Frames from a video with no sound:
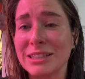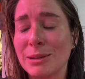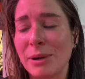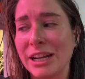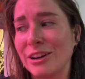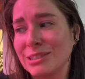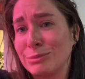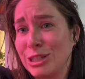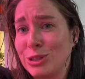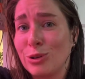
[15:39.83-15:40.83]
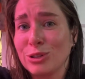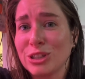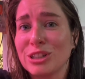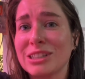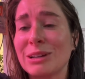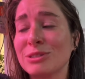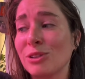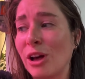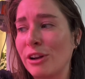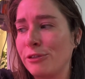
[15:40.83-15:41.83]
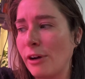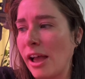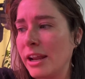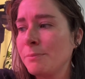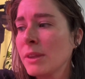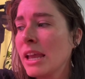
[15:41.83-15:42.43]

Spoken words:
some money on some tissue cultures. It was a lot of fun.